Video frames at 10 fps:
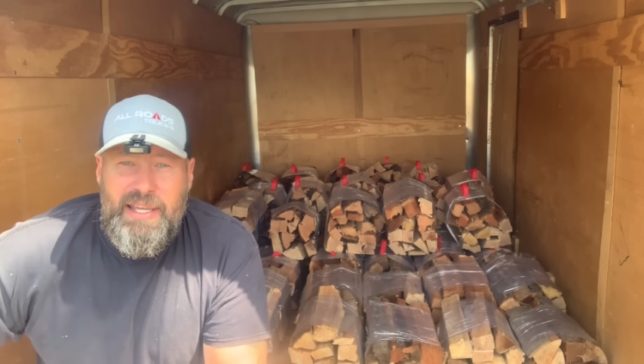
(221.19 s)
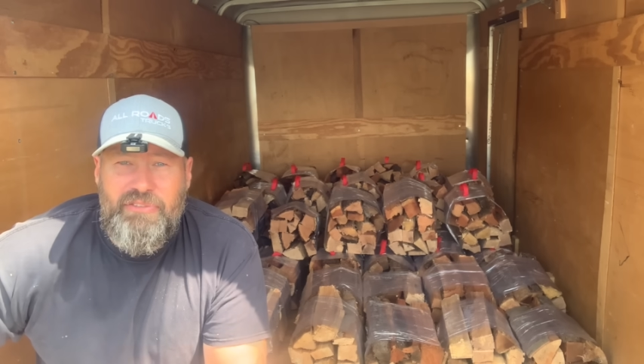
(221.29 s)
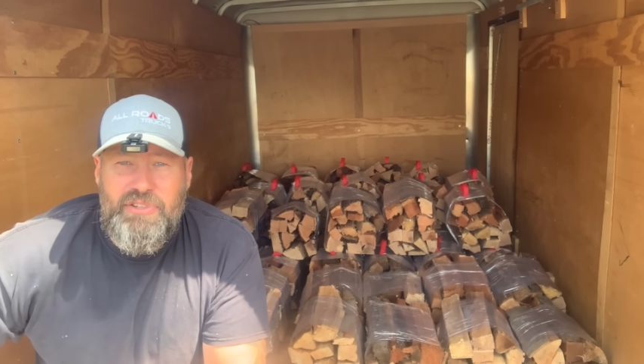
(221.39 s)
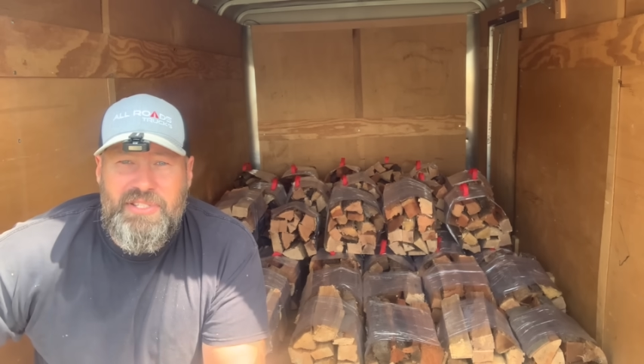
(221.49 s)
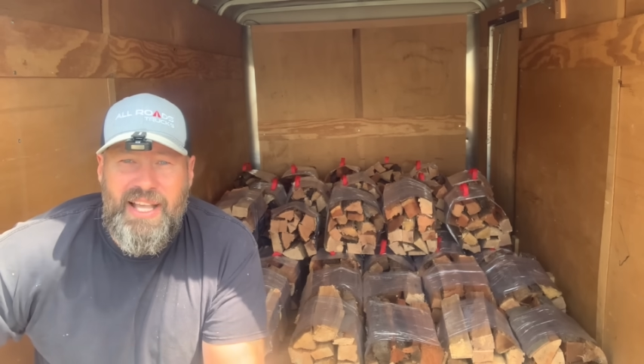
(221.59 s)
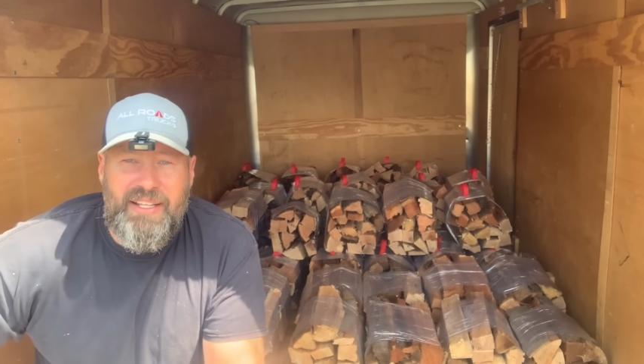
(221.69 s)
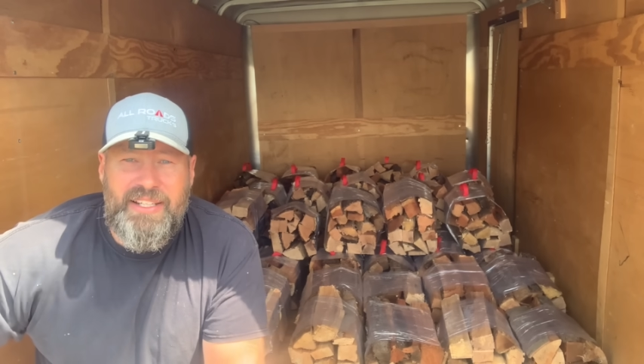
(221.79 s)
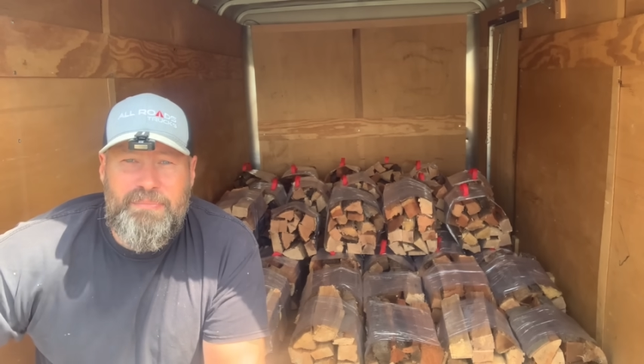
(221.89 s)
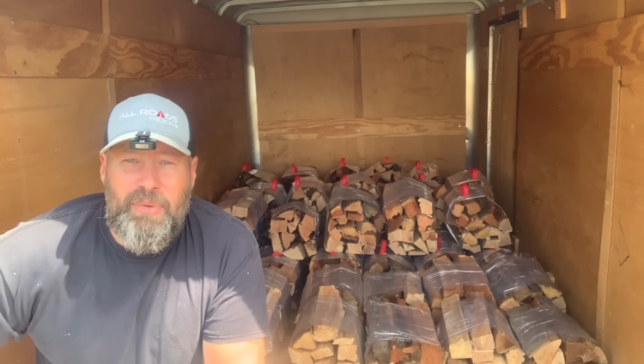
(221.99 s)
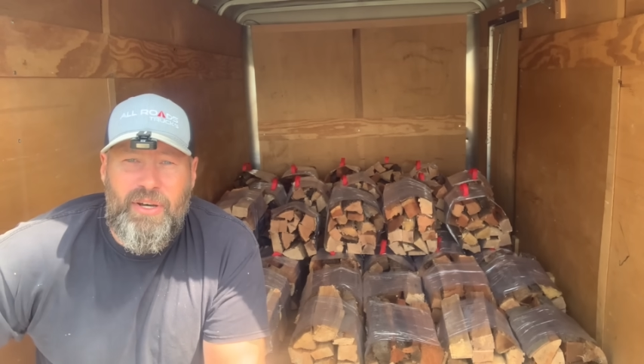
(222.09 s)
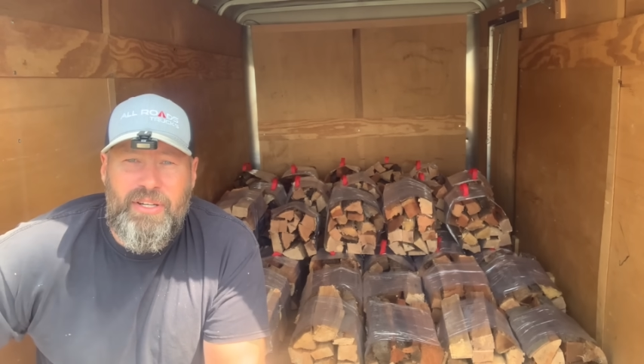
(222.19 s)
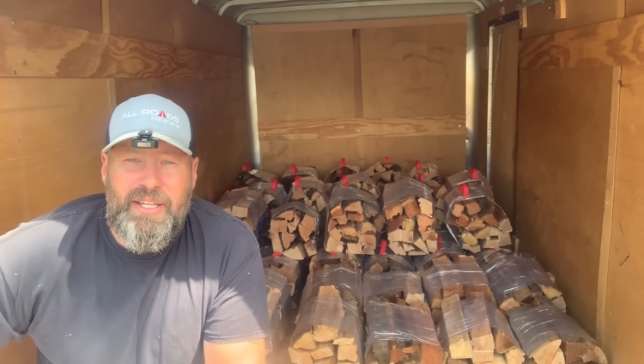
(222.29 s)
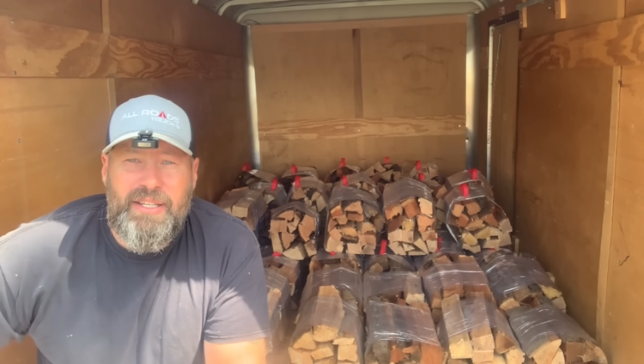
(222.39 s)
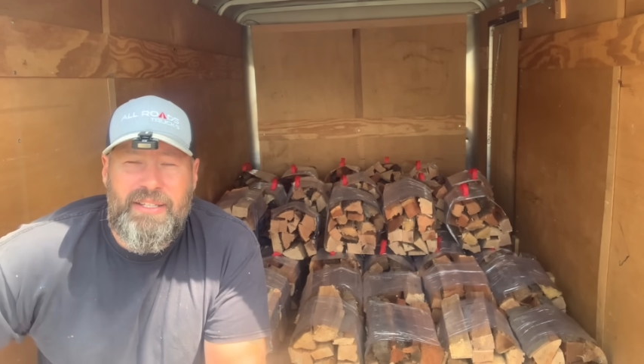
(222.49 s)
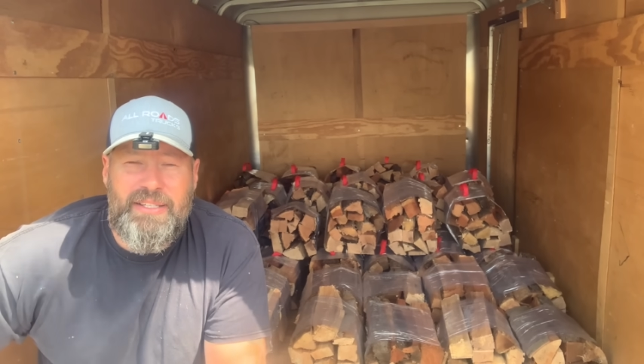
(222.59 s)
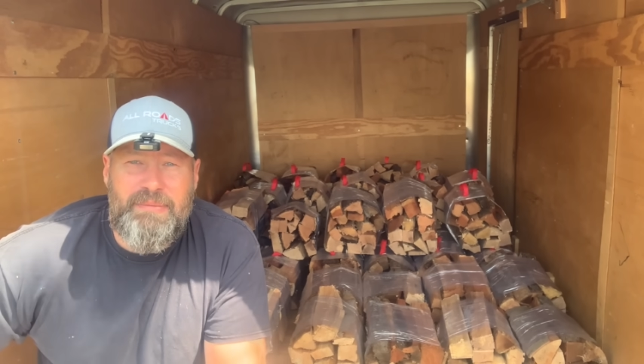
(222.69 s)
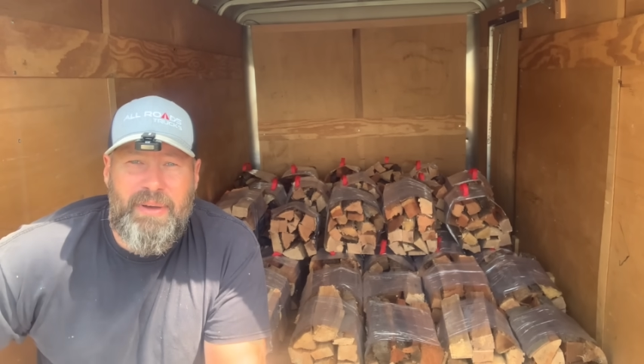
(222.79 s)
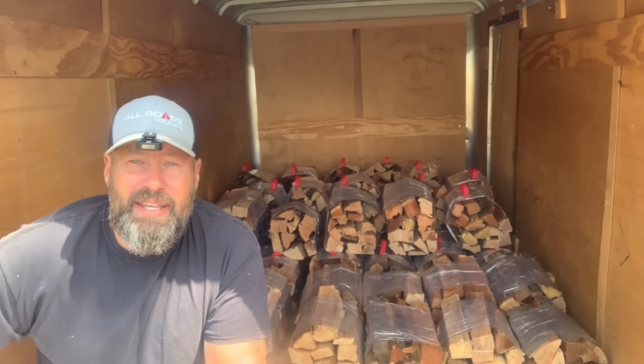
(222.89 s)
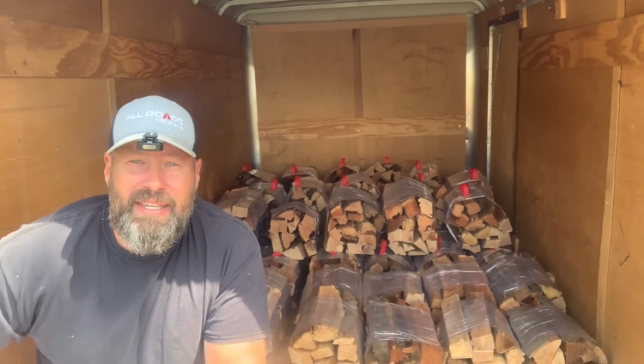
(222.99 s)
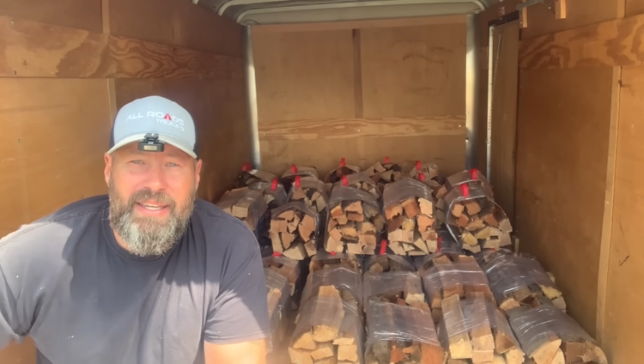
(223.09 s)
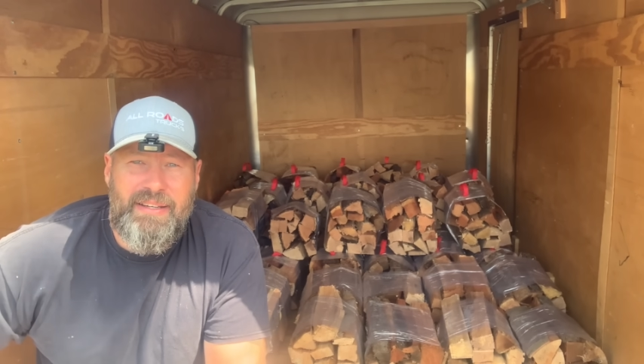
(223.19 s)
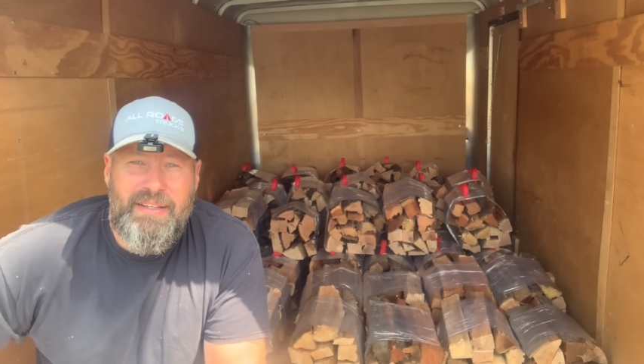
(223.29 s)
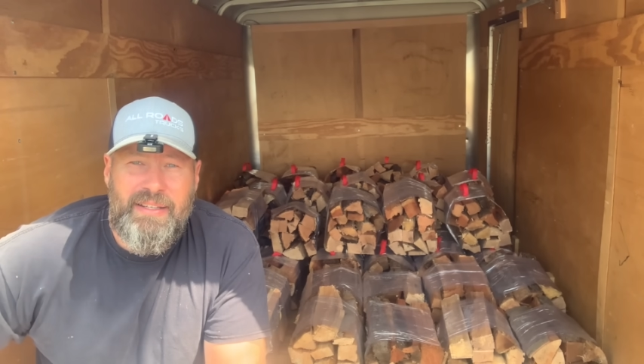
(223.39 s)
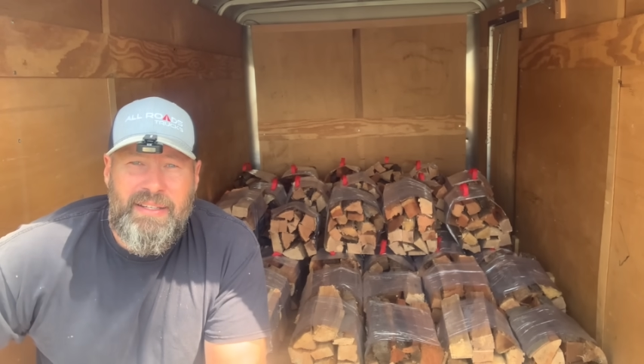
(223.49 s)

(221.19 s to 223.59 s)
If you sell it in bulk, you might get